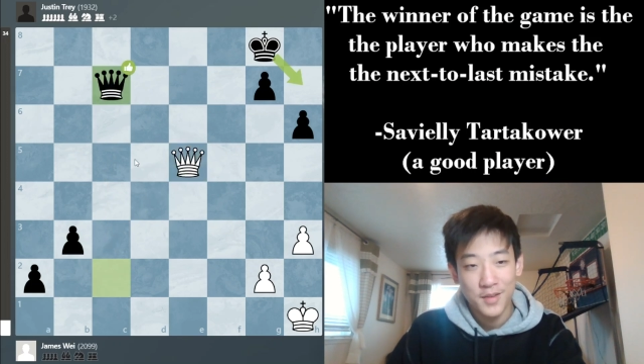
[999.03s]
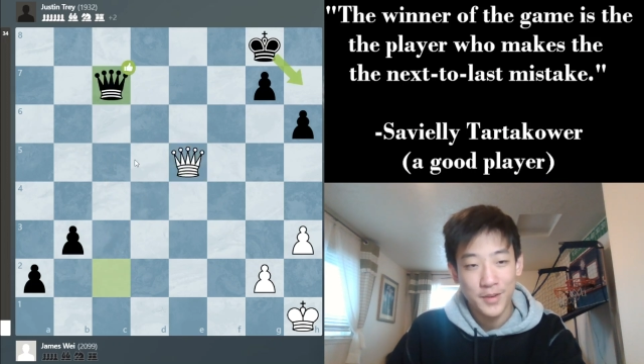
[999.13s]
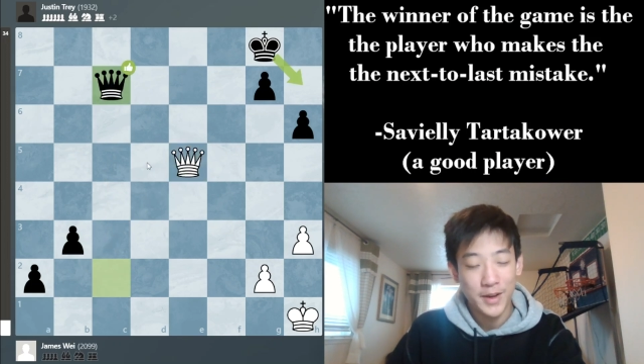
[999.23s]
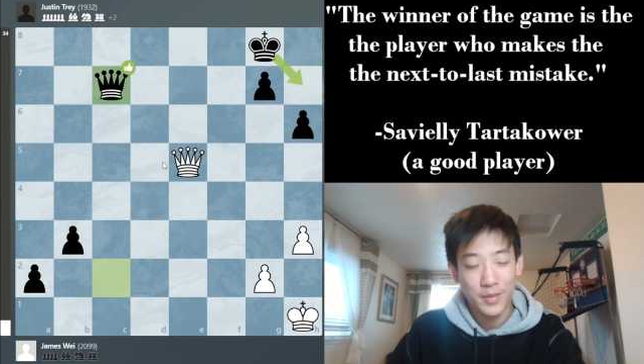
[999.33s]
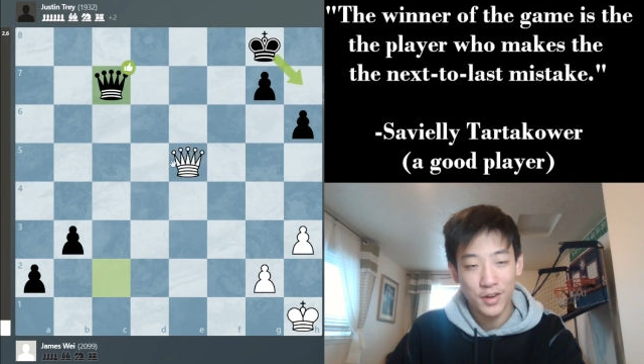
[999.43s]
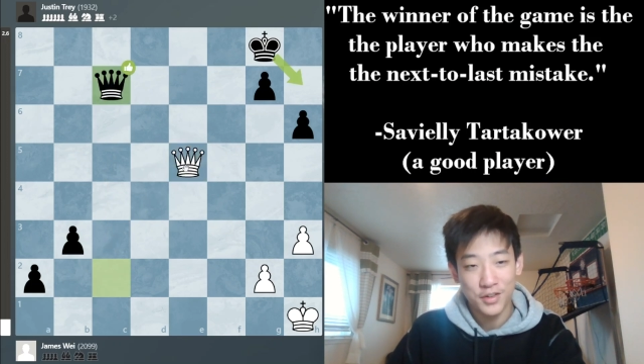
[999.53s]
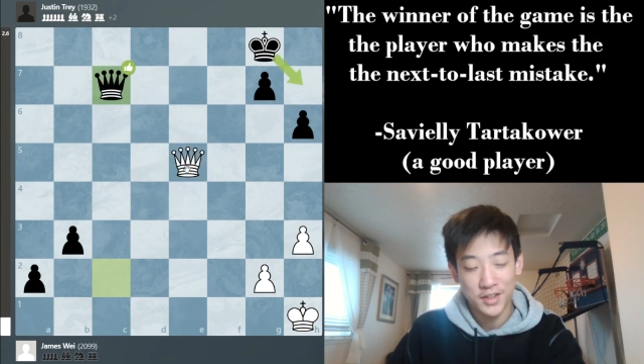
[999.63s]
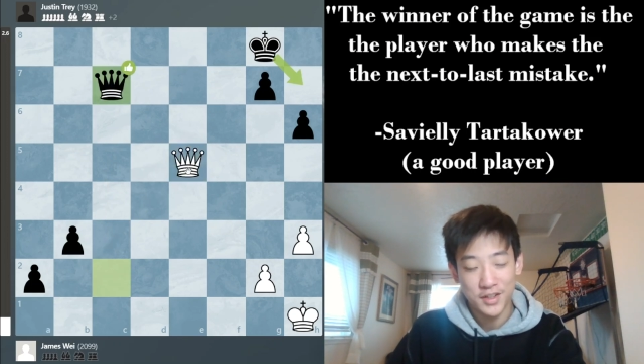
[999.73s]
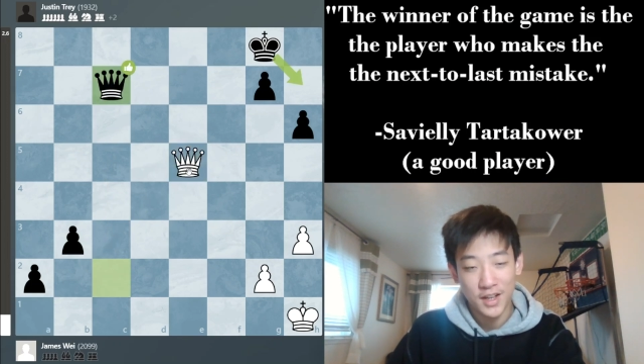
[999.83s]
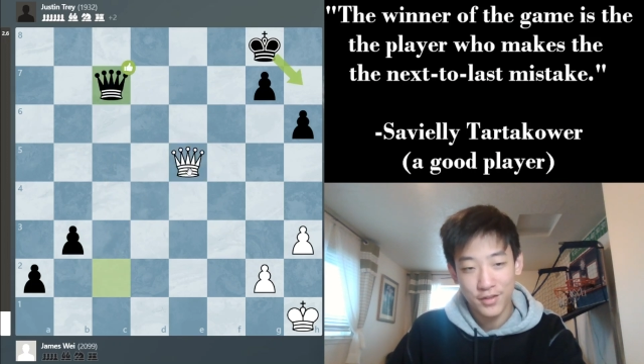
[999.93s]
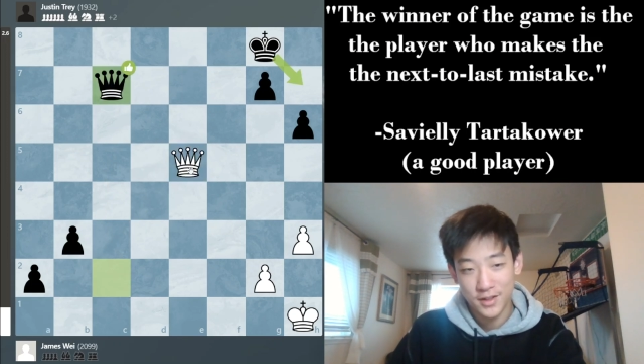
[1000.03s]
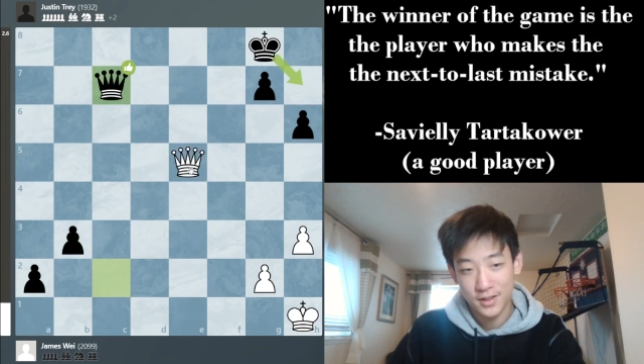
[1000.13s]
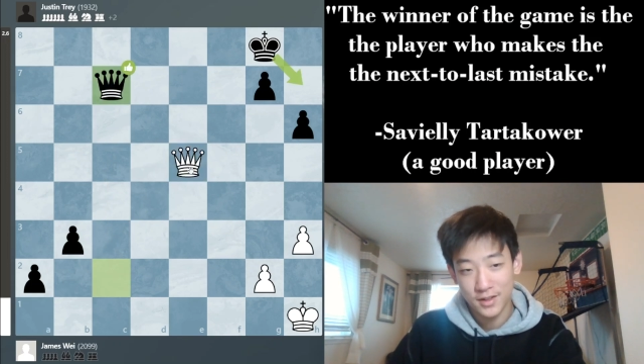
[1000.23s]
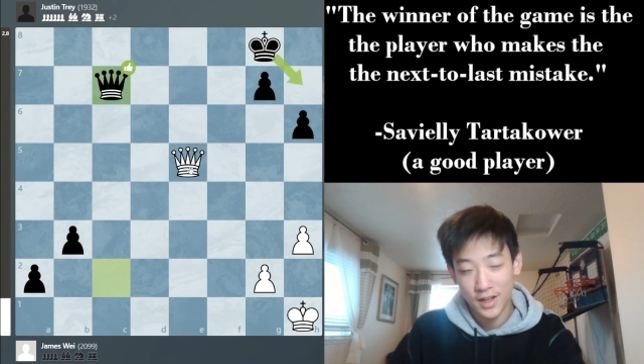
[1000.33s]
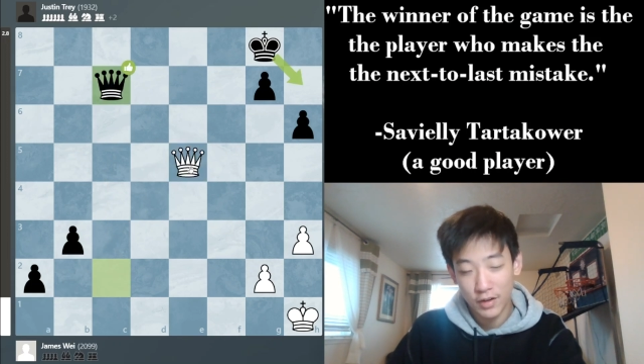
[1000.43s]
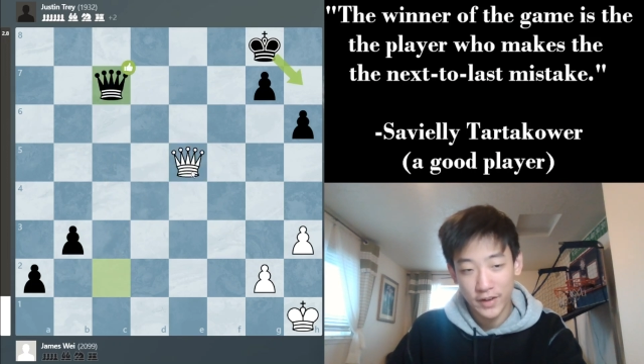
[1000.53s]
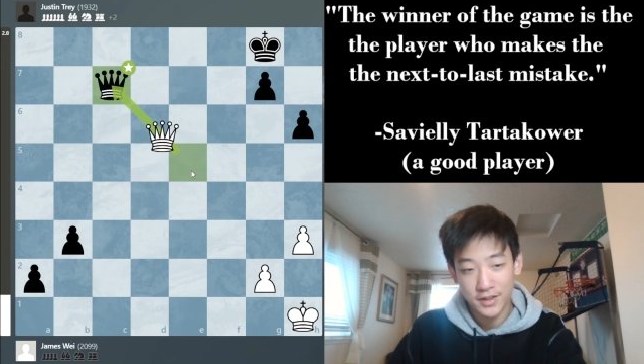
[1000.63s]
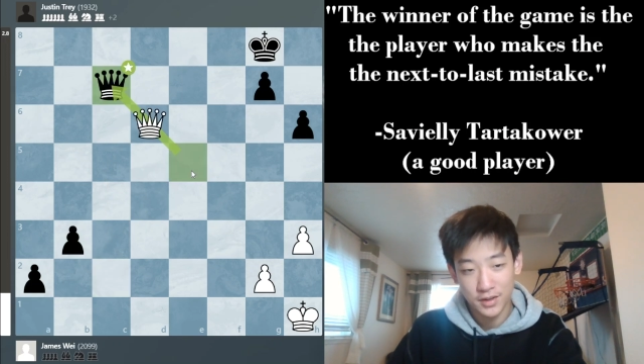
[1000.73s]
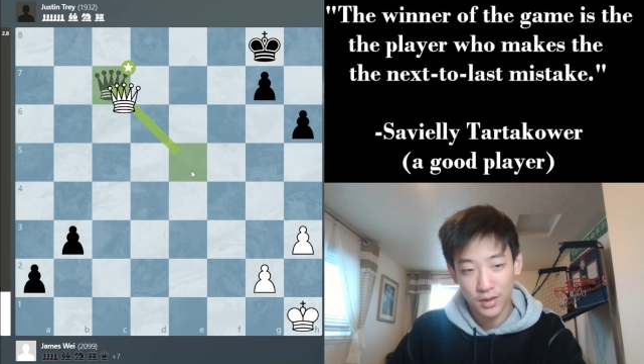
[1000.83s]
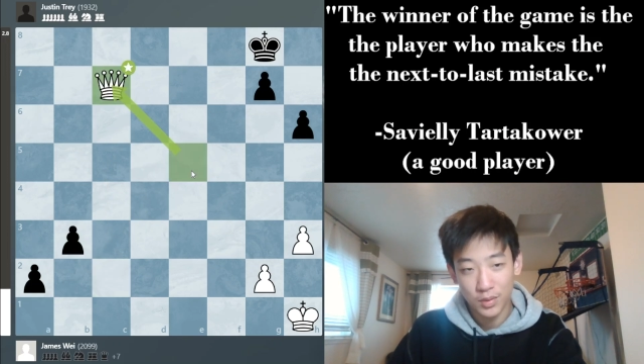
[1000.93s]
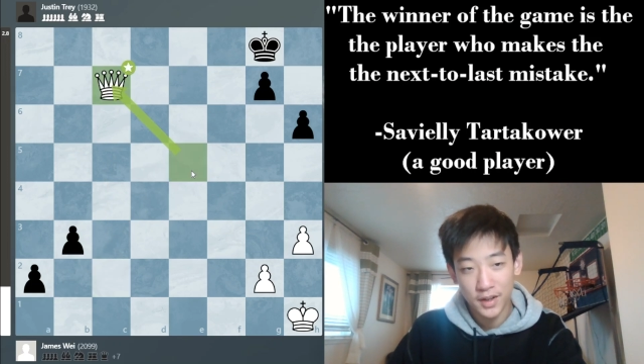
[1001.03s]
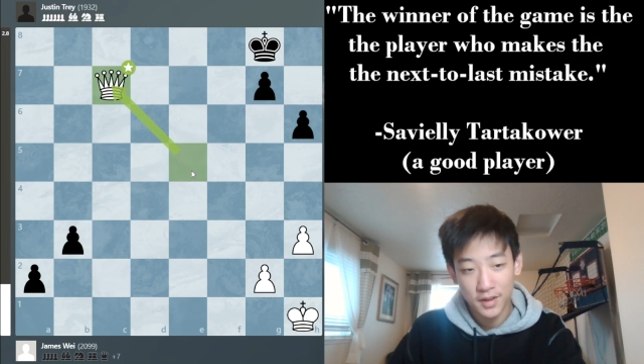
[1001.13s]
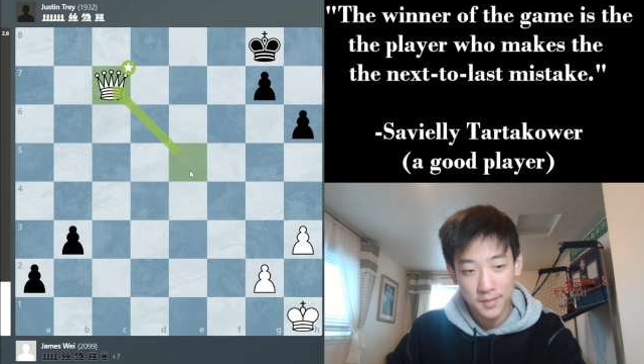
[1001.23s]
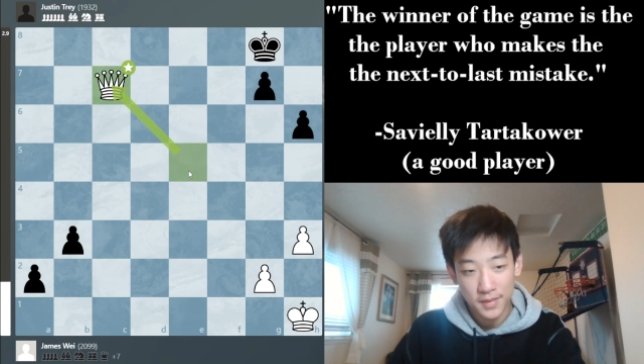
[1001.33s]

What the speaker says: but my opponent just sacrifices the queen,